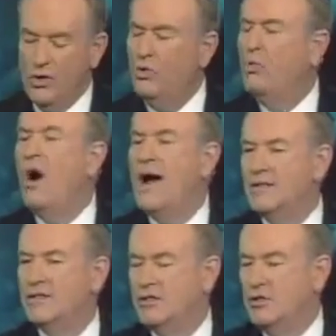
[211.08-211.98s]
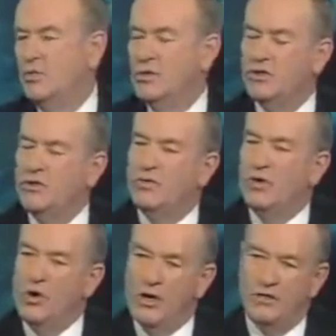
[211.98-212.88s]
Who watches you? What's
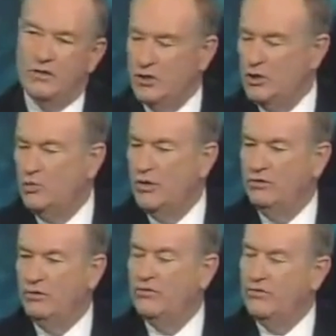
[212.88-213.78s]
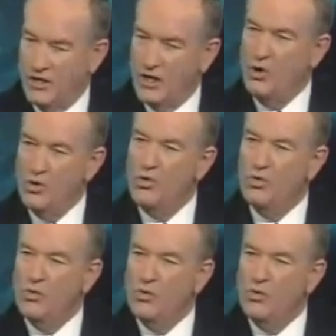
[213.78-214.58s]
your audience? Do you do research? Do you know who?